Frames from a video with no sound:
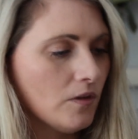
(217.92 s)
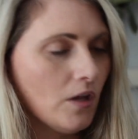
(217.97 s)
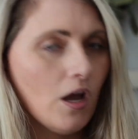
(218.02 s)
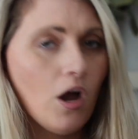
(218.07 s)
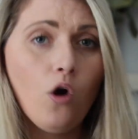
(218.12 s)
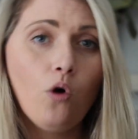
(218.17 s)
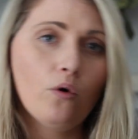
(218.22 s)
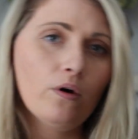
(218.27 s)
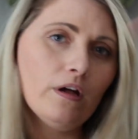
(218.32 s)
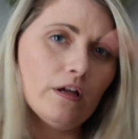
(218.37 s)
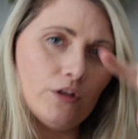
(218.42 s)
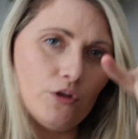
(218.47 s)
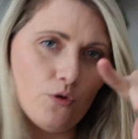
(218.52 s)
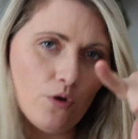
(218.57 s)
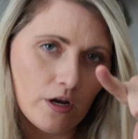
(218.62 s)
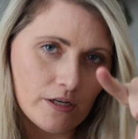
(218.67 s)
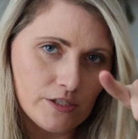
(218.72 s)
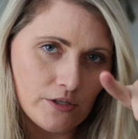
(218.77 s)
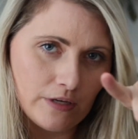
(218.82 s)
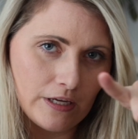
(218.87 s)
Oh,
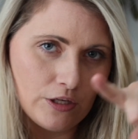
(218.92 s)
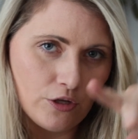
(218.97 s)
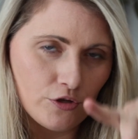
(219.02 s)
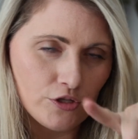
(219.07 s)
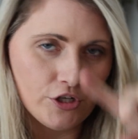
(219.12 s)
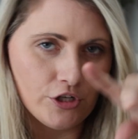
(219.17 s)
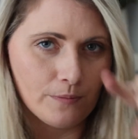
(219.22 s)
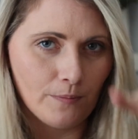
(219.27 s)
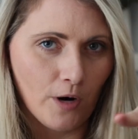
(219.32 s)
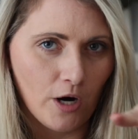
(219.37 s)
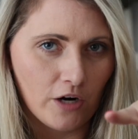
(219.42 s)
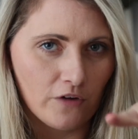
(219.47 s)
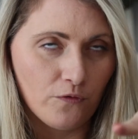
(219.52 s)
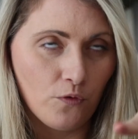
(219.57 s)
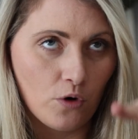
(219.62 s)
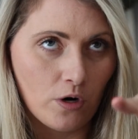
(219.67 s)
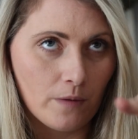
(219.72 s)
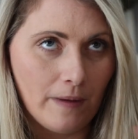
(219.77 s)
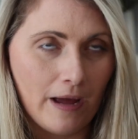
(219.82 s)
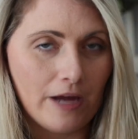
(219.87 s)
you also can use your Mark
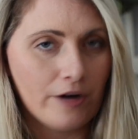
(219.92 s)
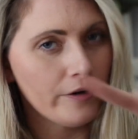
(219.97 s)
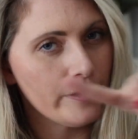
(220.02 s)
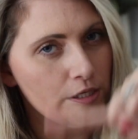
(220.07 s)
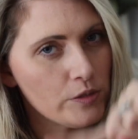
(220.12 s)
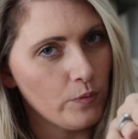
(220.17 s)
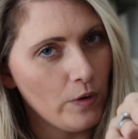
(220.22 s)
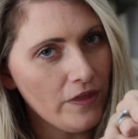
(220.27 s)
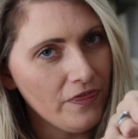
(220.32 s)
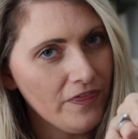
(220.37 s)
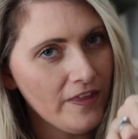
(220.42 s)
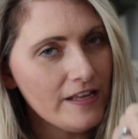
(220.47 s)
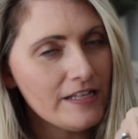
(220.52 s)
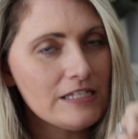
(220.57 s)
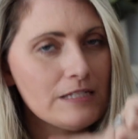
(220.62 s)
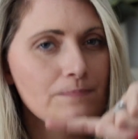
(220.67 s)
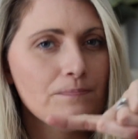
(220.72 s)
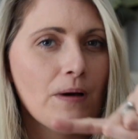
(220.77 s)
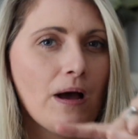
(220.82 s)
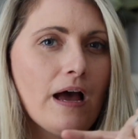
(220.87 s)
IV batteries with
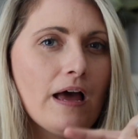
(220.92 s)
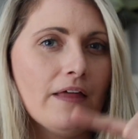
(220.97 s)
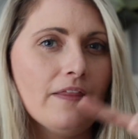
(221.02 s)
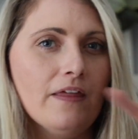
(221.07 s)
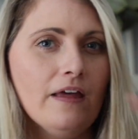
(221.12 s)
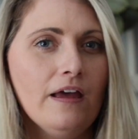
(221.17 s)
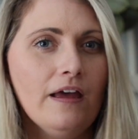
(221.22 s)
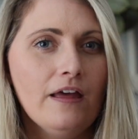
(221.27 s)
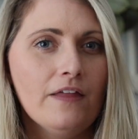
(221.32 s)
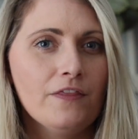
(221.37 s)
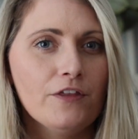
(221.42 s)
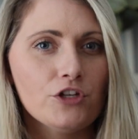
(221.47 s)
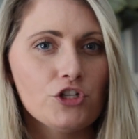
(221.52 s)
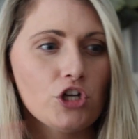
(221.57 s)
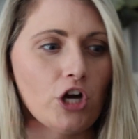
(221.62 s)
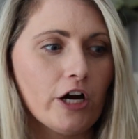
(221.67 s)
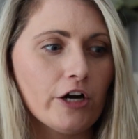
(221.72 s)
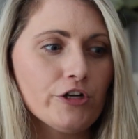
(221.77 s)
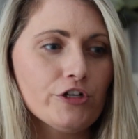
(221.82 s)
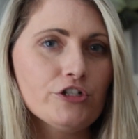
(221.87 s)
this, but the
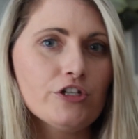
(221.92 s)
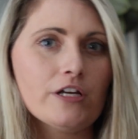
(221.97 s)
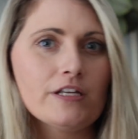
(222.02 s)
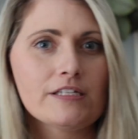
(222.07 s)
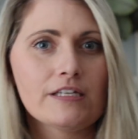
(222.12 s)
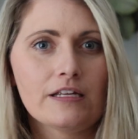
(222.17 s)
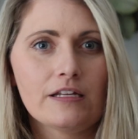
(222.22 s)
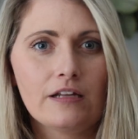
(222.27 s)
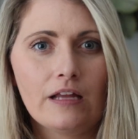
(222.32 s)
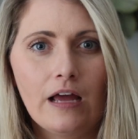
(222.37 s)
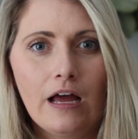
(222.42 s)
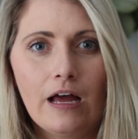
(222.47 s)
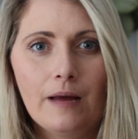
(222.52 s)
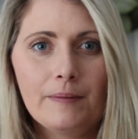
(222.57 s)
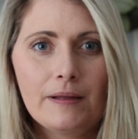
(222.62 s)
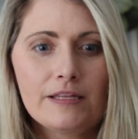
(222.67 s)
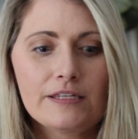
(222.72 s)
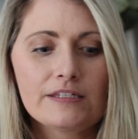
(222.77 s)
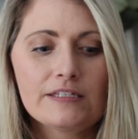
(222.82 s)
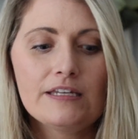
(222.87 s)
charge doesn't,
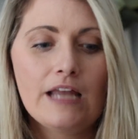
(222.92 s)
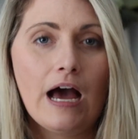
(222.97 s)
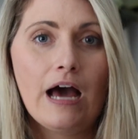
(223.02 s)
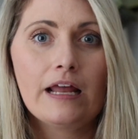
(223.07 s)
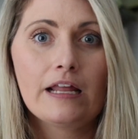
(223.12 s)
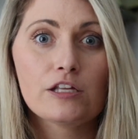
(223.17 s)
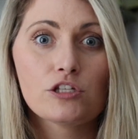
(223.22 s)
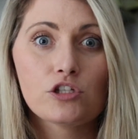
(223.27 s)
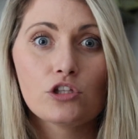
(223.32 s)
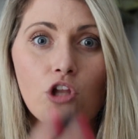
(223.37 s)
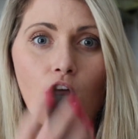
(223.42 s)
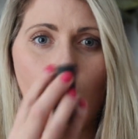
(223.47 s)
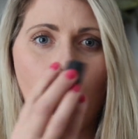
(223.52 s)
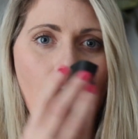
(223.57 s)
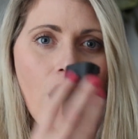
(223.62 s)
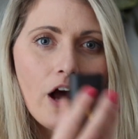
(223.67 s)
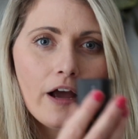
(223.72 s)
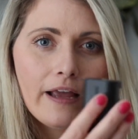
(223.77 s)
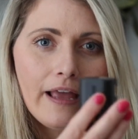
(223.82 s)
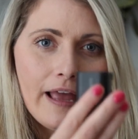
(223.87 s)
it's not as
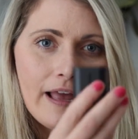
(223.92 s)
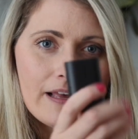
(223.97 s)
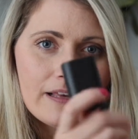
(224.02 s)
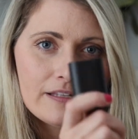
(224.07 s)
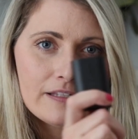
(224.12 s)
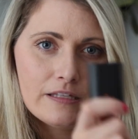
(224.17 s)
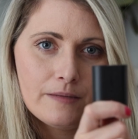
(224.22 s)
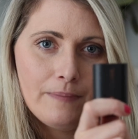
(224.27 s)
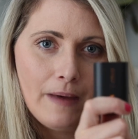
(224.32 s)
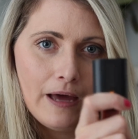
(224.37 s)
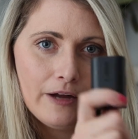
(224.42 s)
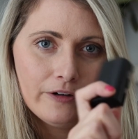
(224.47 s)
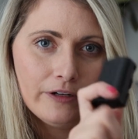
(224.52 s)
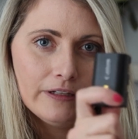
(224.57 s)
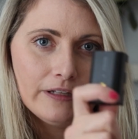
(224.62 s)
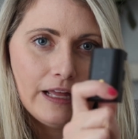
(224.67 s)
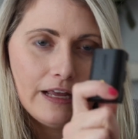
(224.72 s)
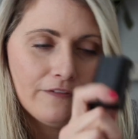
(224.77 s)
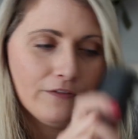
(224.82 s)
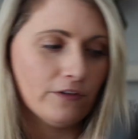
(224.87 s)
long as the
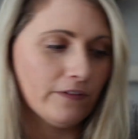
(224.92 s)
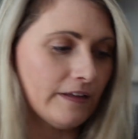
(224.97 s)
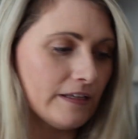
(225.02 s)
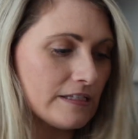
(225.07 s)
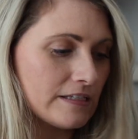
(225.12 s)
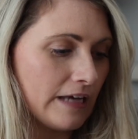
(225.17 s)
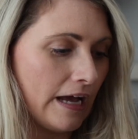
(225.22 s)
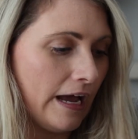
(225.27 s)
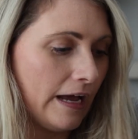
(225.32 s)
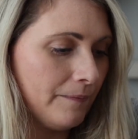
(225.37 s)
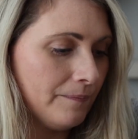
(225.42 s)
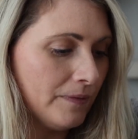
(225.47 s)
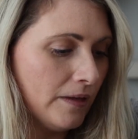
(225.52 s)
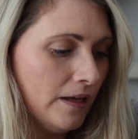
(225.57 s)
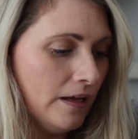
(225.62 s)
battery life on this guy.